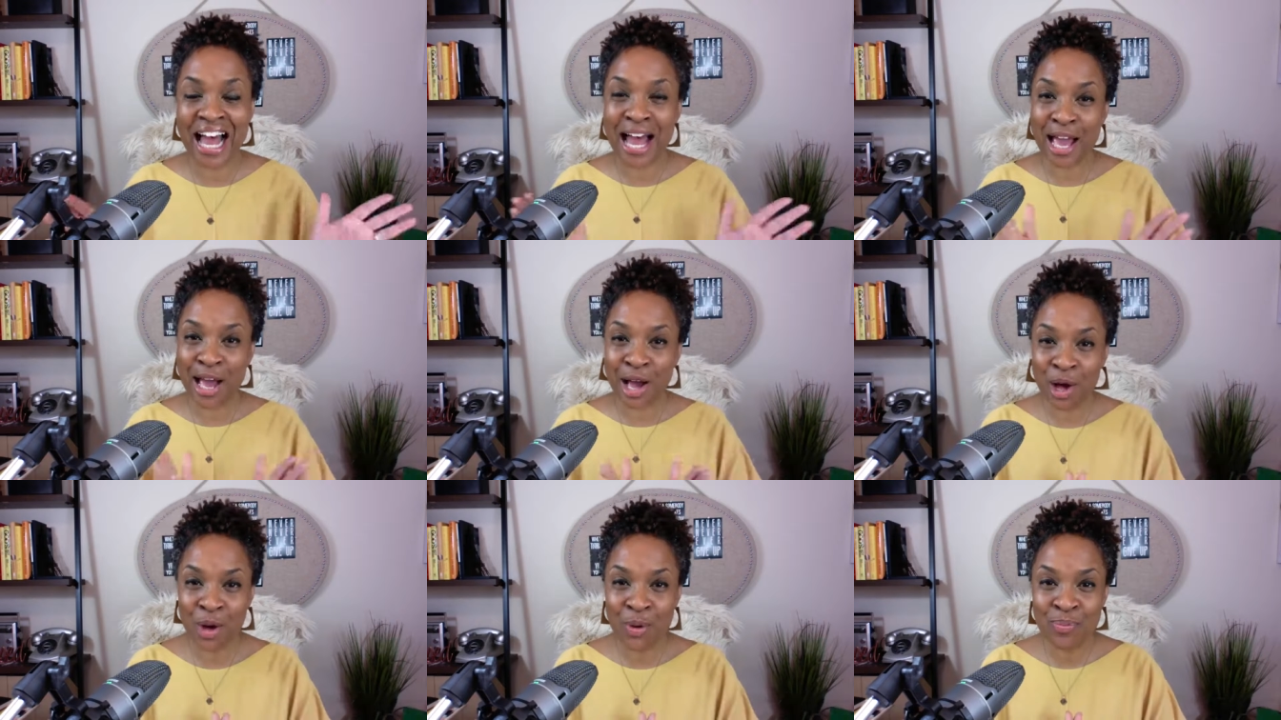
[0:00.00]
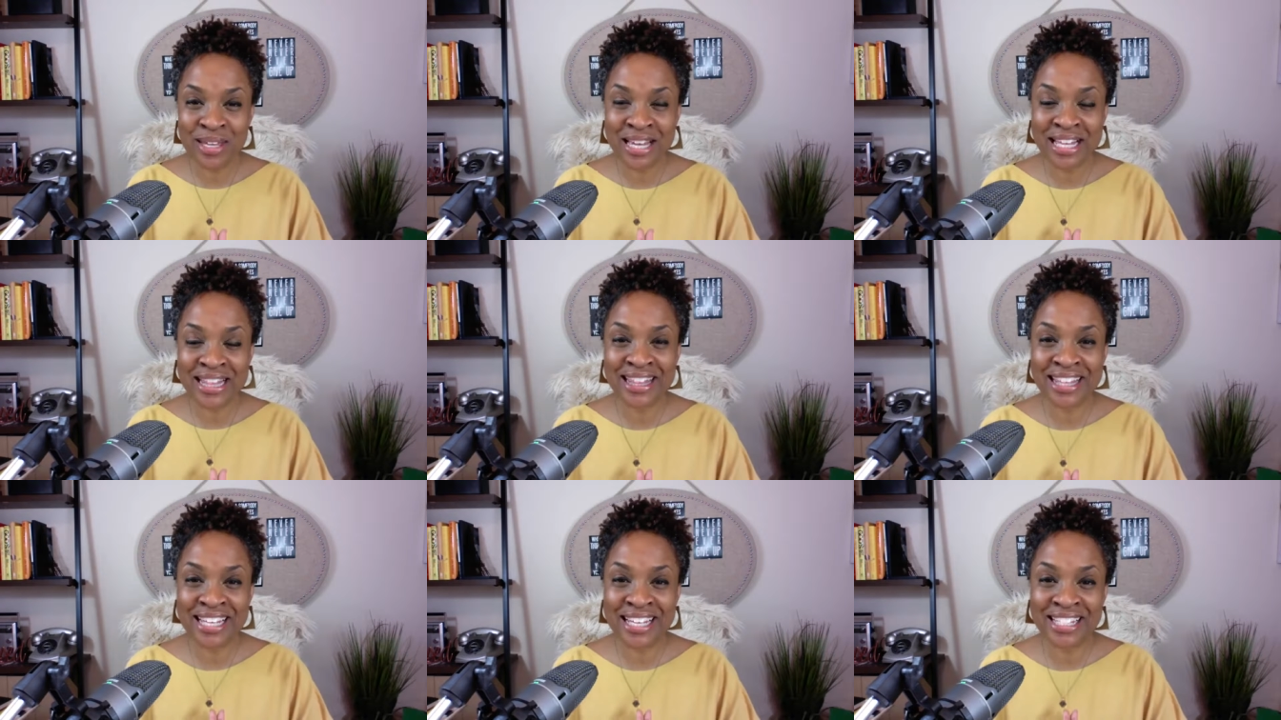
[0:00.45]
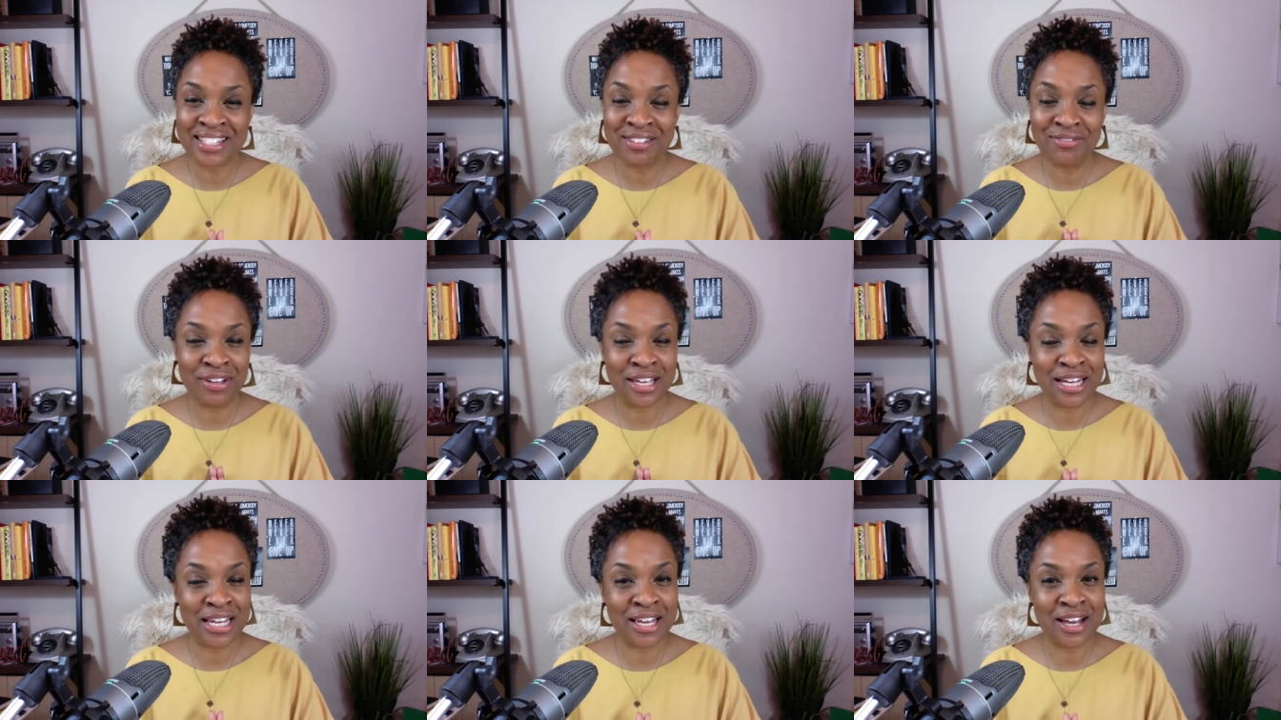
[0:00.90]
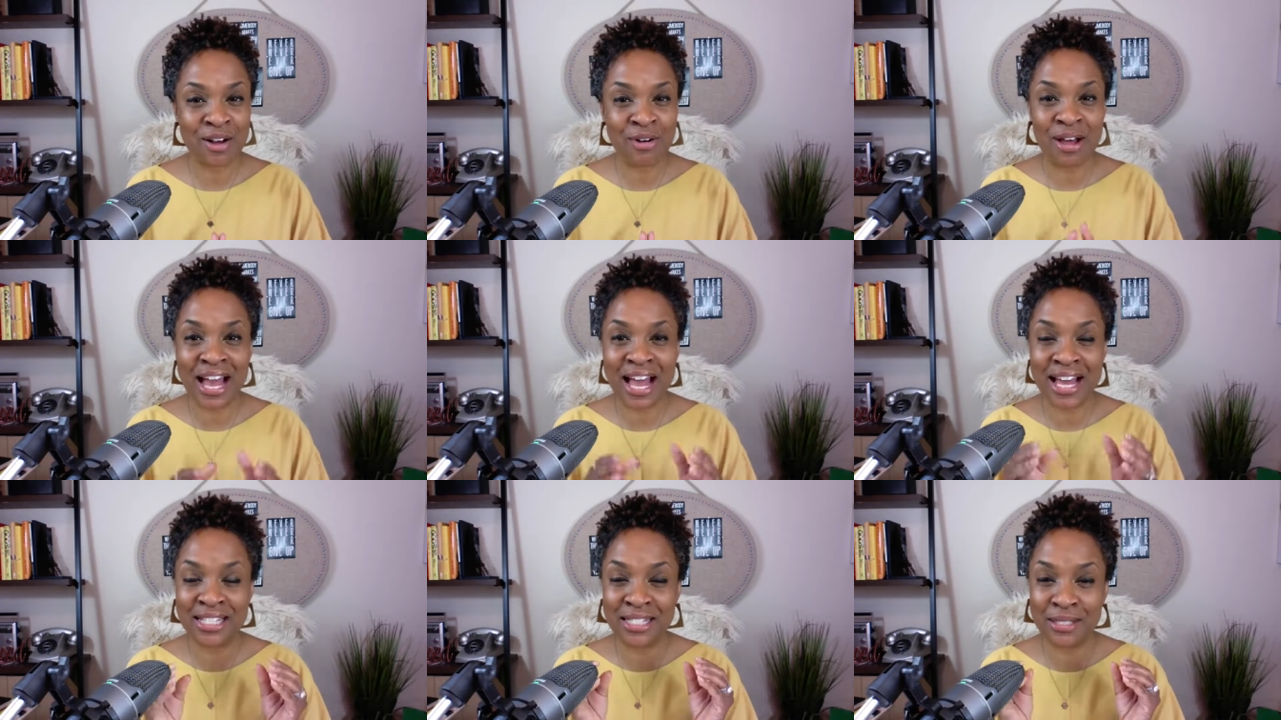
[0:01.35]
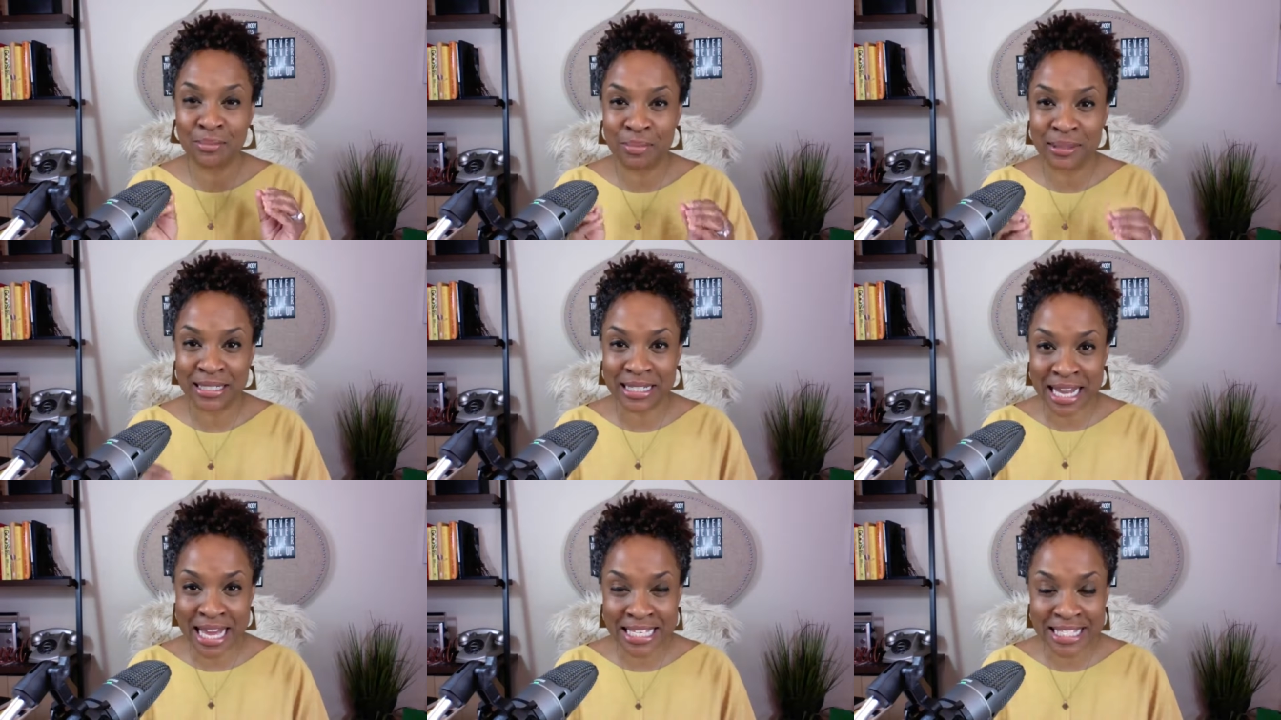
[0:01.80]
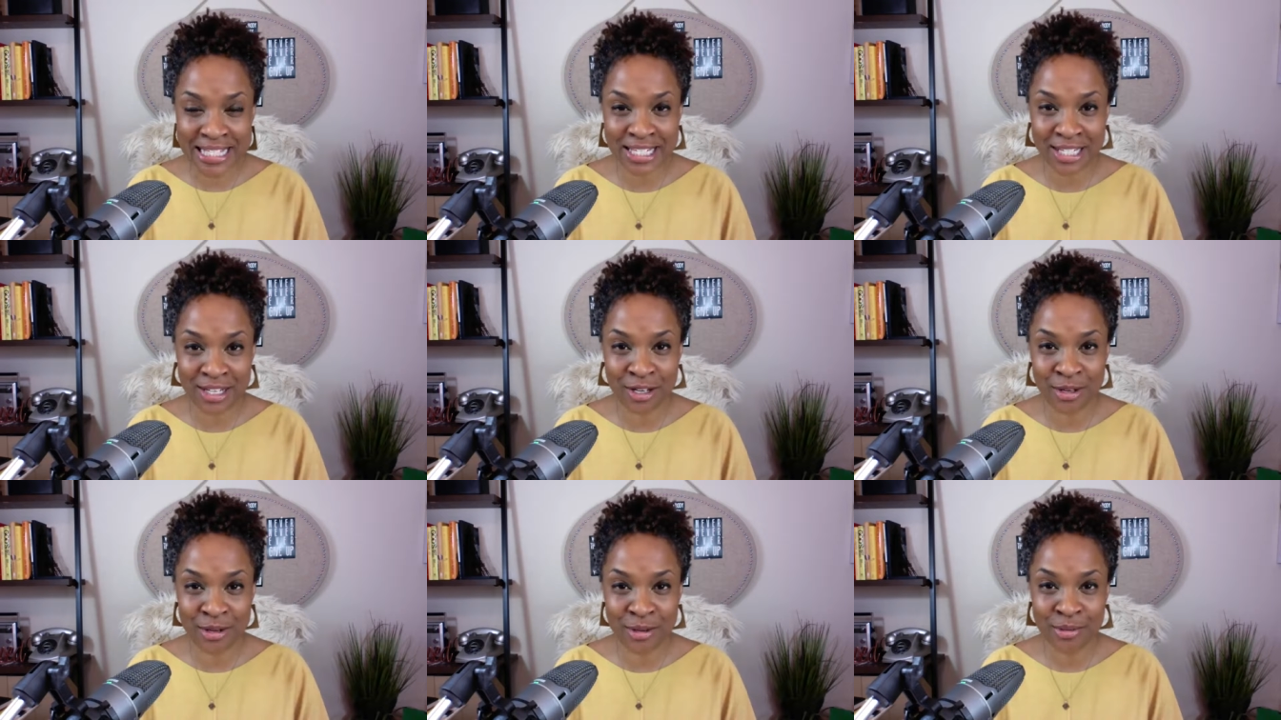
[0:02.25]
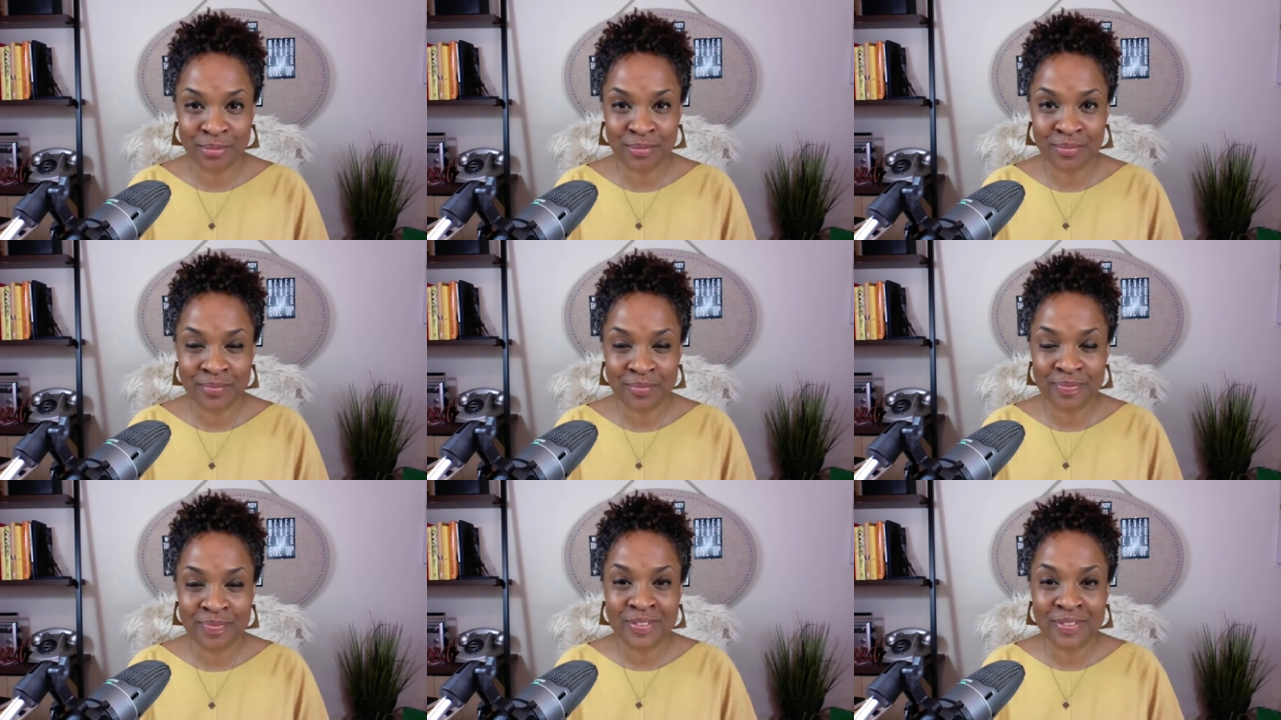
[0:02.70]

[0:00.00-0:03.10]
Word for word: I hope that this video has blessed you.